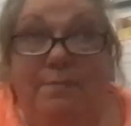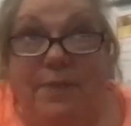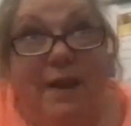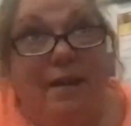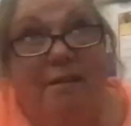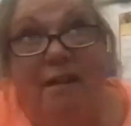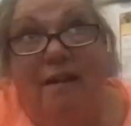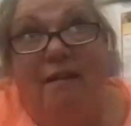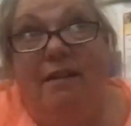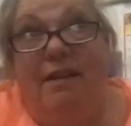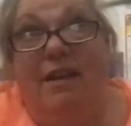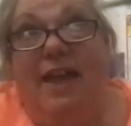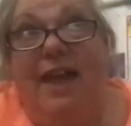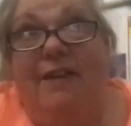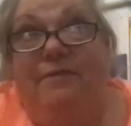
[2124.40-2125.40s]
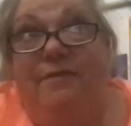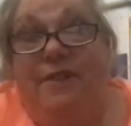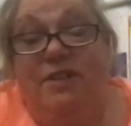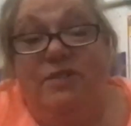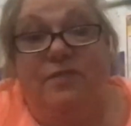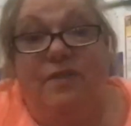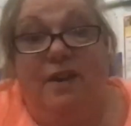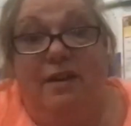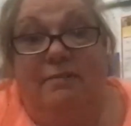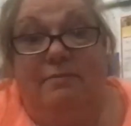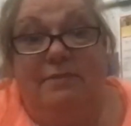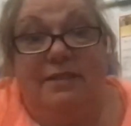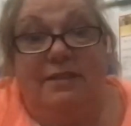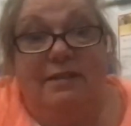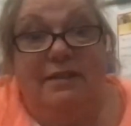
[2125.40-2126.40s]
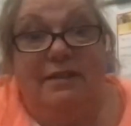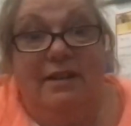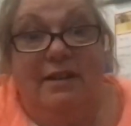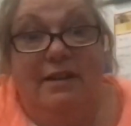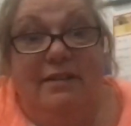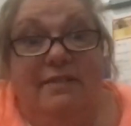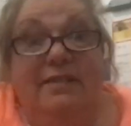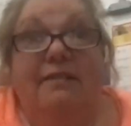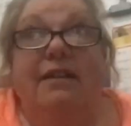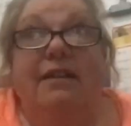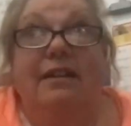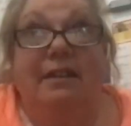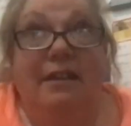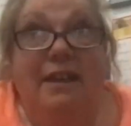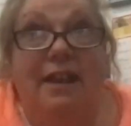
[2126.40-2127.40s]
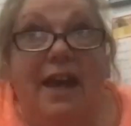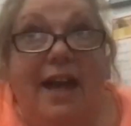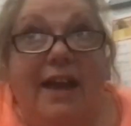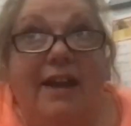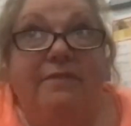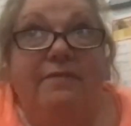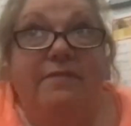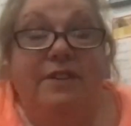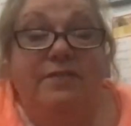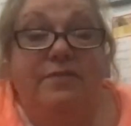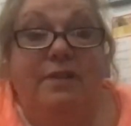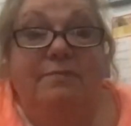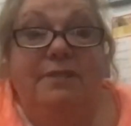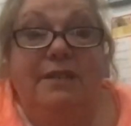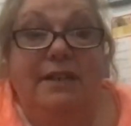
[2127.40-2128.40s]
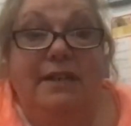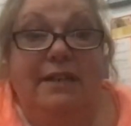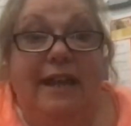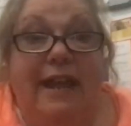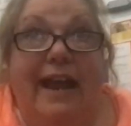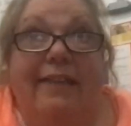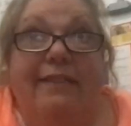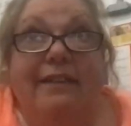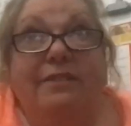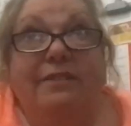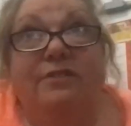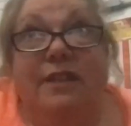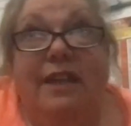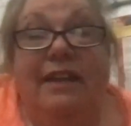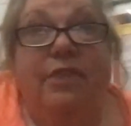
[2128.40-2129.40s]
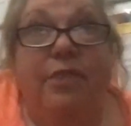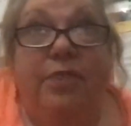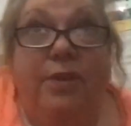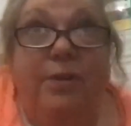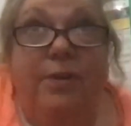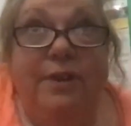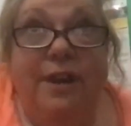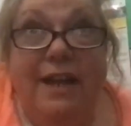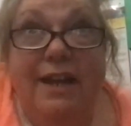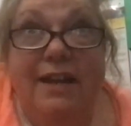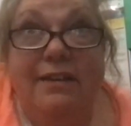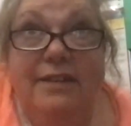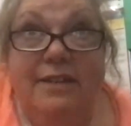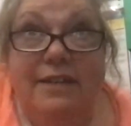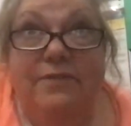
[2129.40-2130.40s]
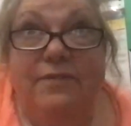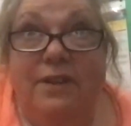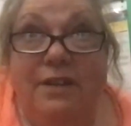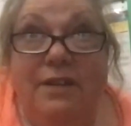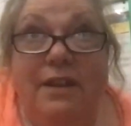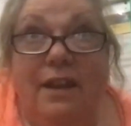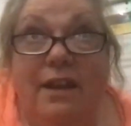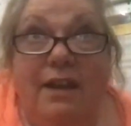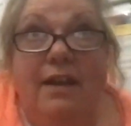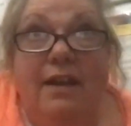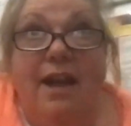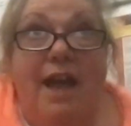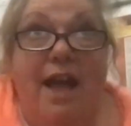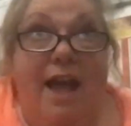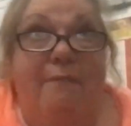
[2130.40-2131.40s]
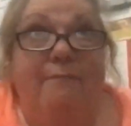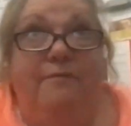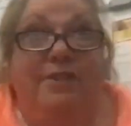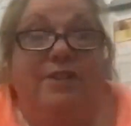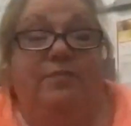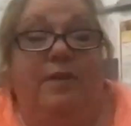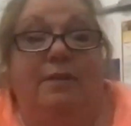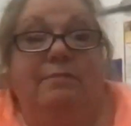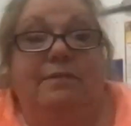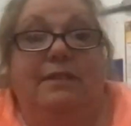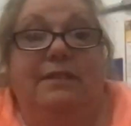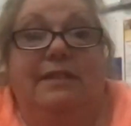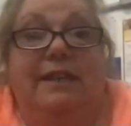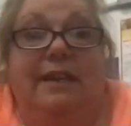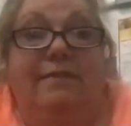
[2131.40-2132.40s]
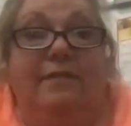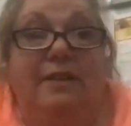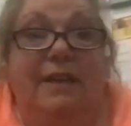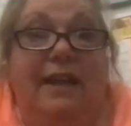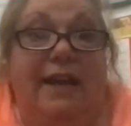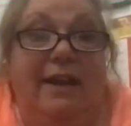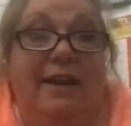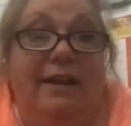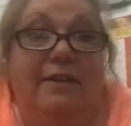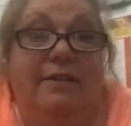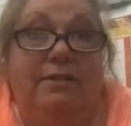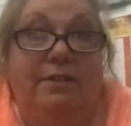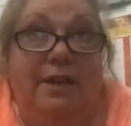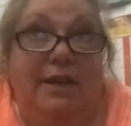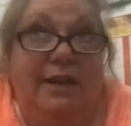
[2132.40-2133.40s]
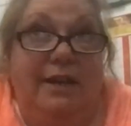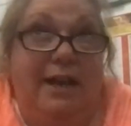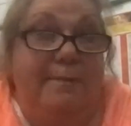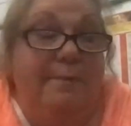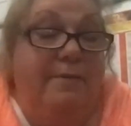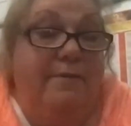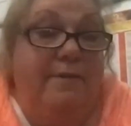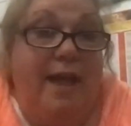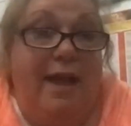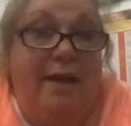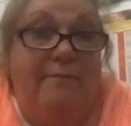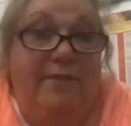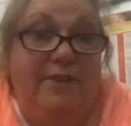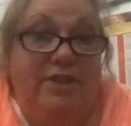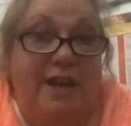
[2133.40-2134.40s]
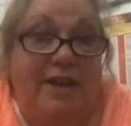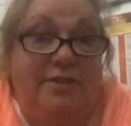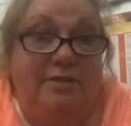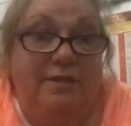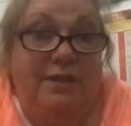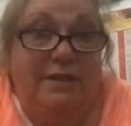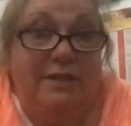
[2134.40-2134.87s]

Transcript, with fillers: there are a lot of fish farms. There are a lot of fish farms in Indiana. I think there's like 30 different uh, fish farms in the state of Indiana, including a couple of um, fish hatcheries.